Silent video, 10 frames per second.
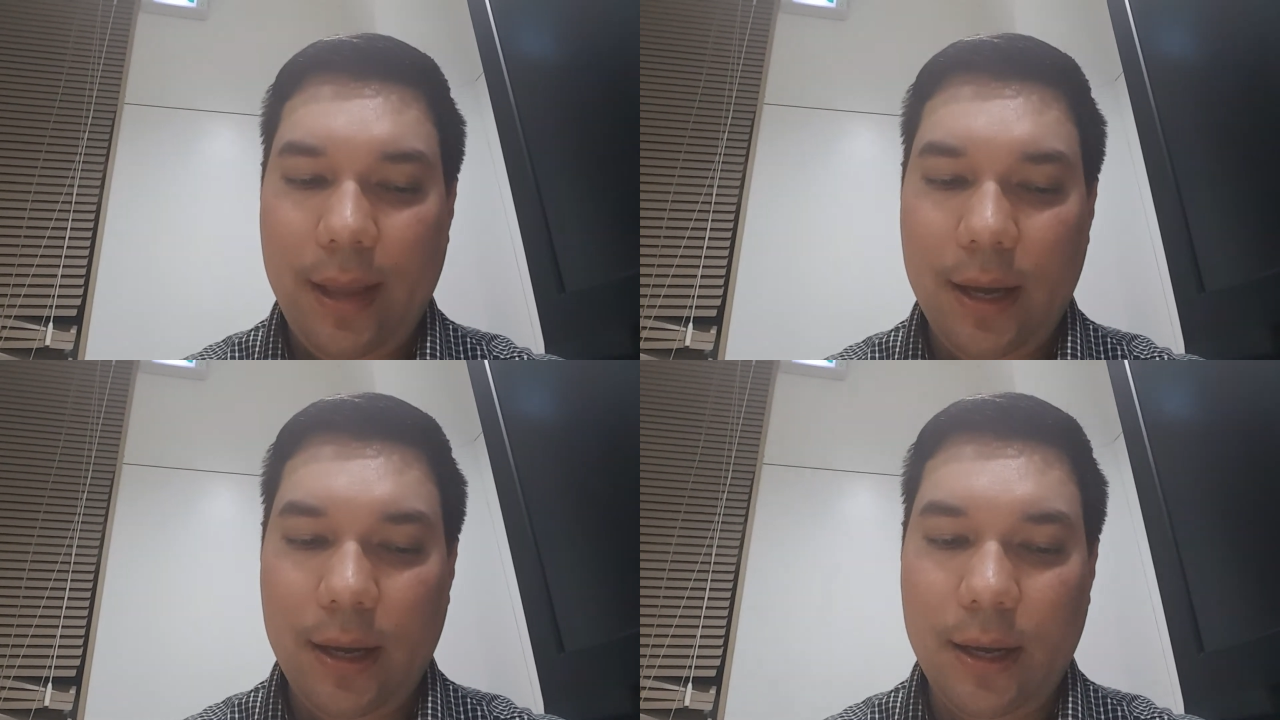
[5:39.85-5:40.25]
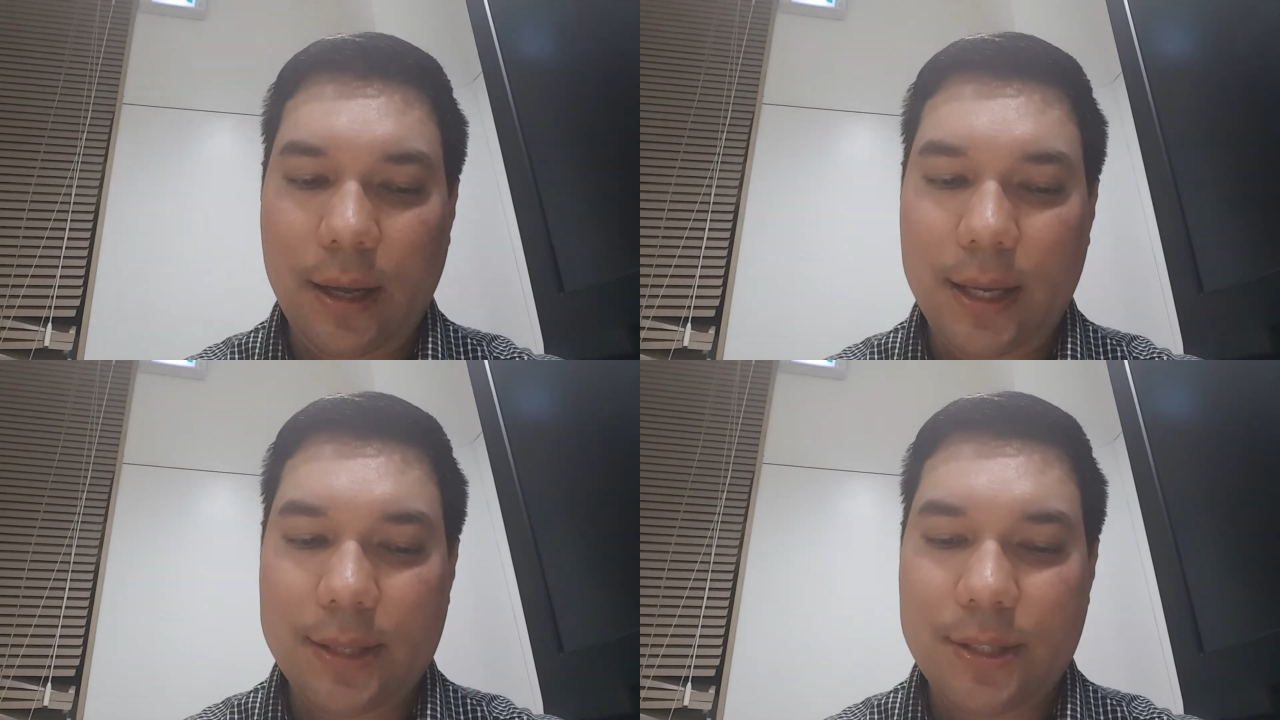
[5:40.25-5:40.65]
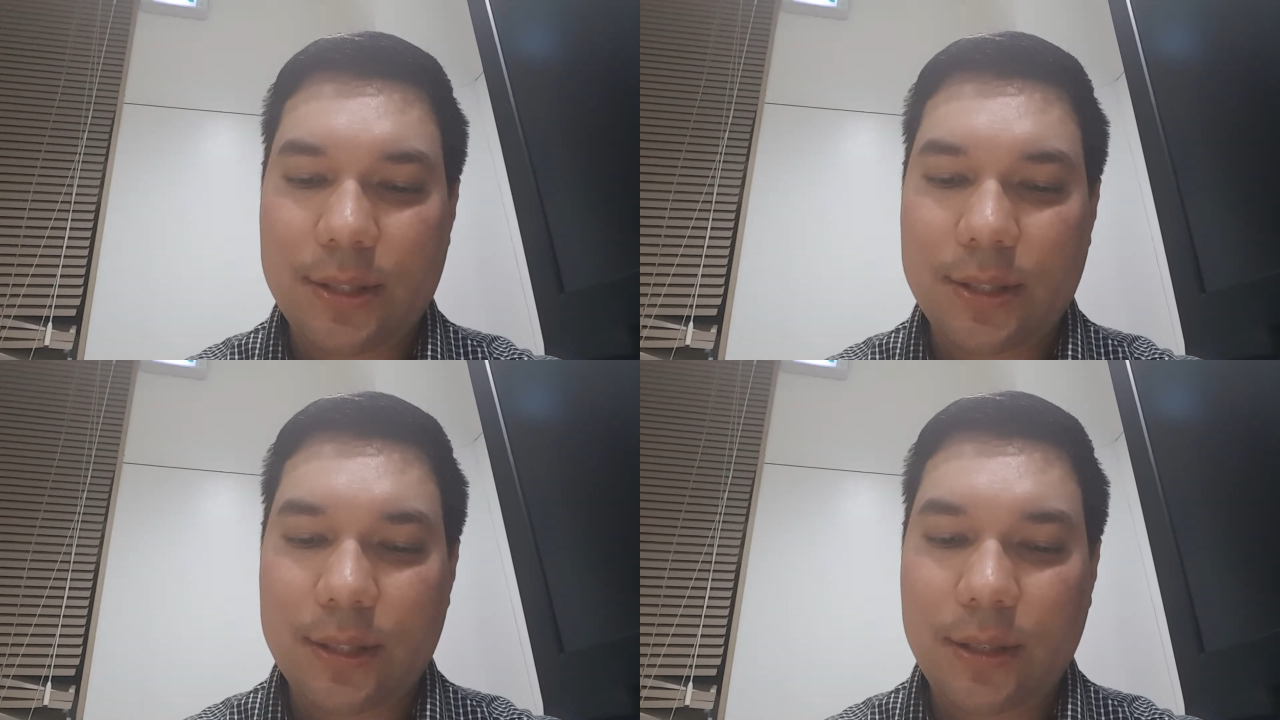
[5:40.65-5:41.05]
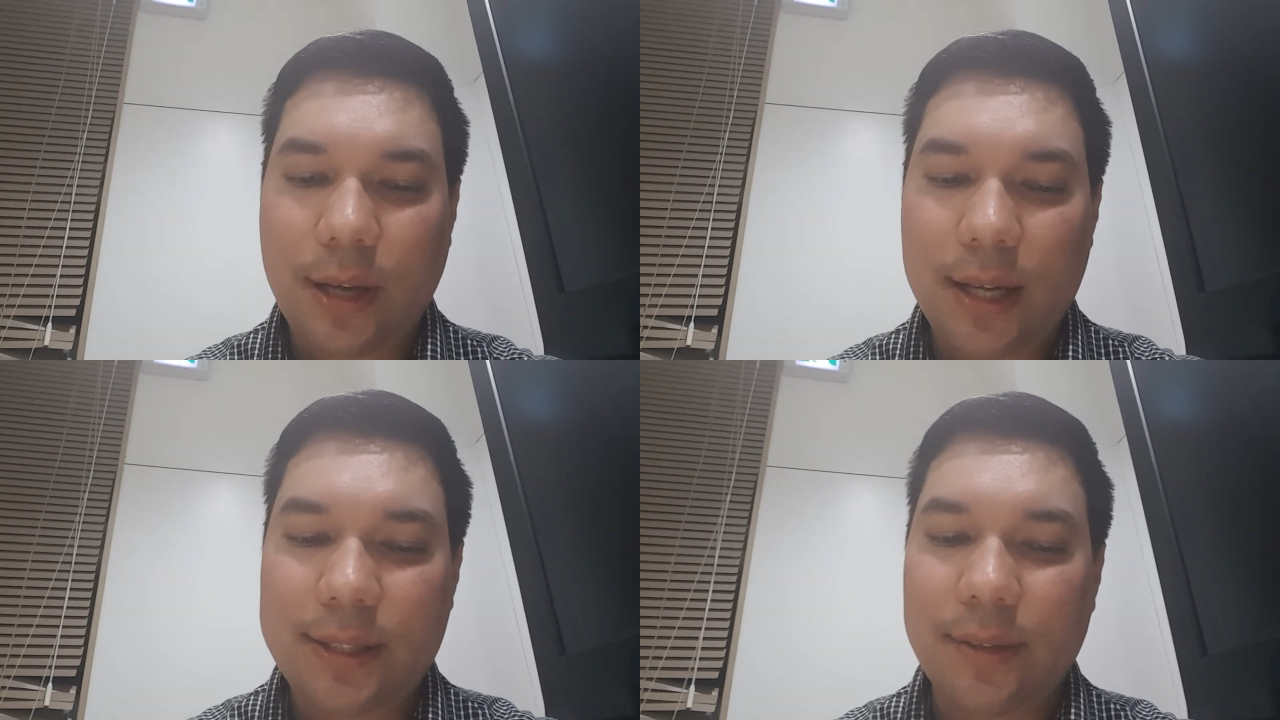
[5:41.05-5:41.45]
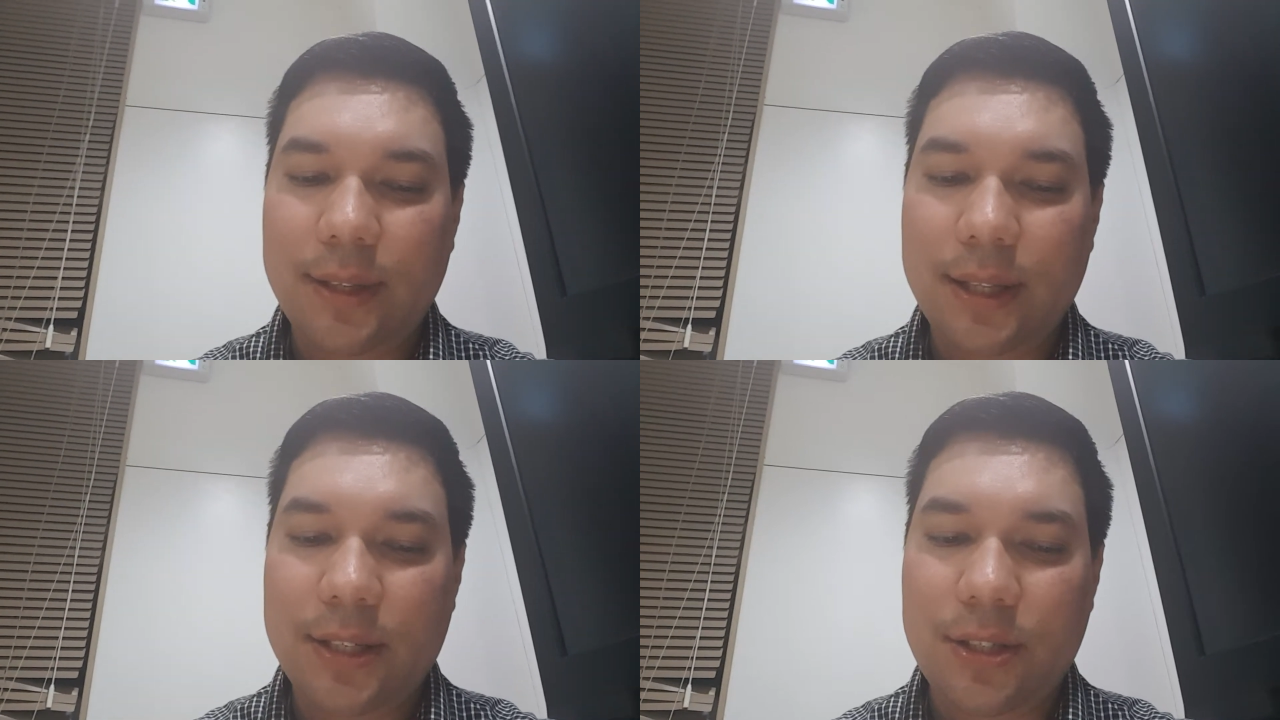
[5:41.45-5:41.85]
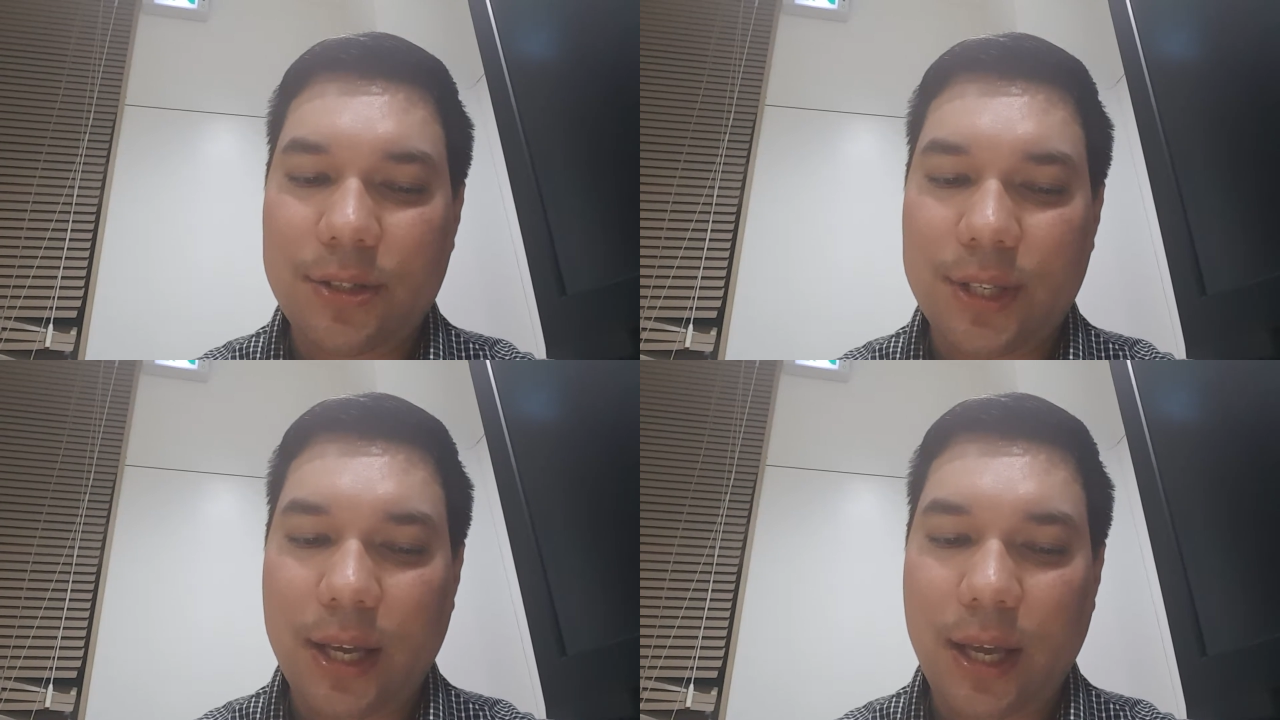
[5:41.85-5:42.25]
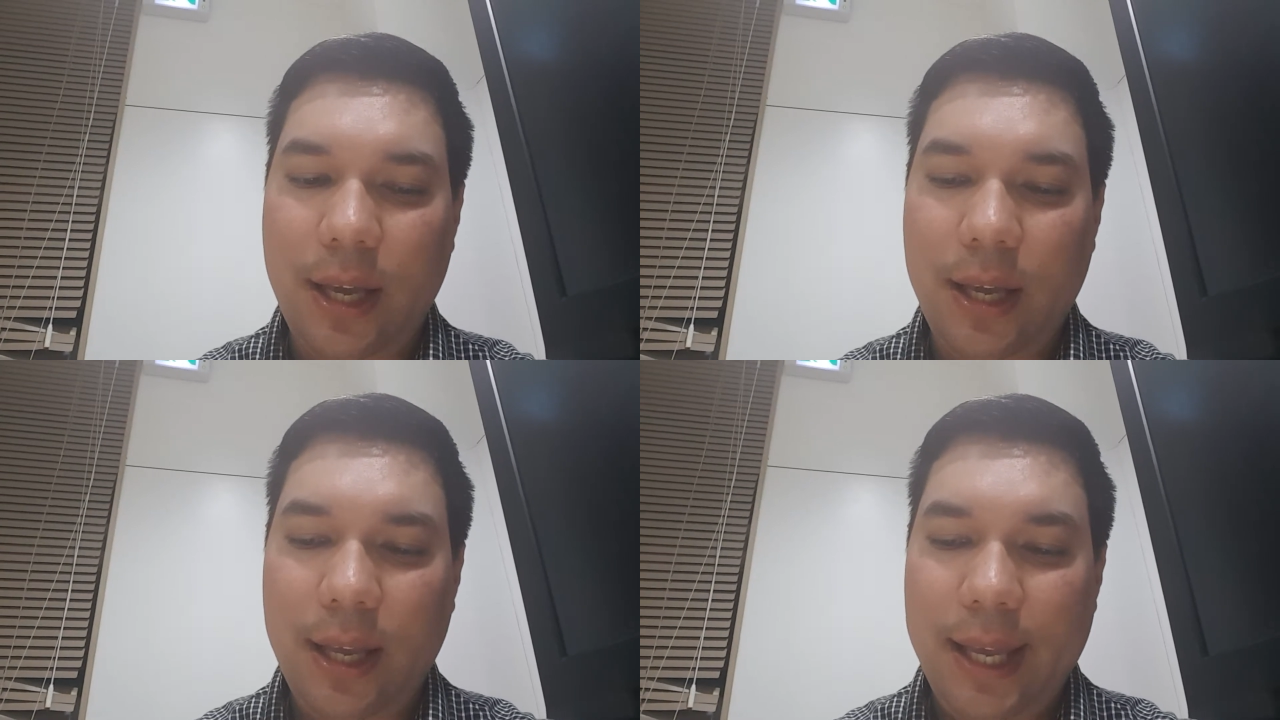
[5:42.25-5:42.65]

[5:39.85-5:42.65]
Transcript: It's not something that you say